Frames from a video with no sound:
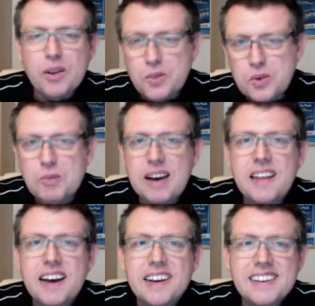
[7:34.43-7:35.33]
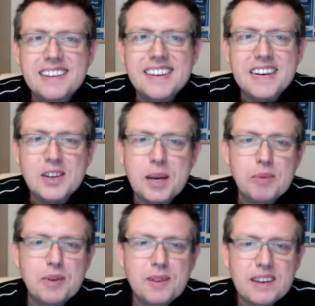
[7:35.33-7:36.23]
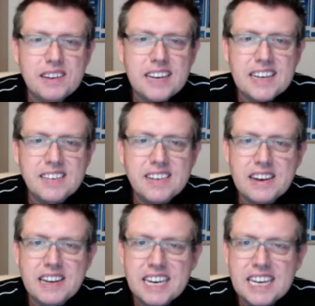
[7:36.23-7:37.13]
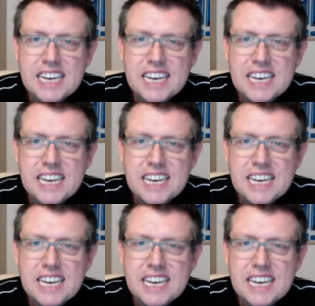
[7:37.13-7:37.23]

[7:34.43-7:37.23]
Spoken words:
talk about that in chapter 13, certainly.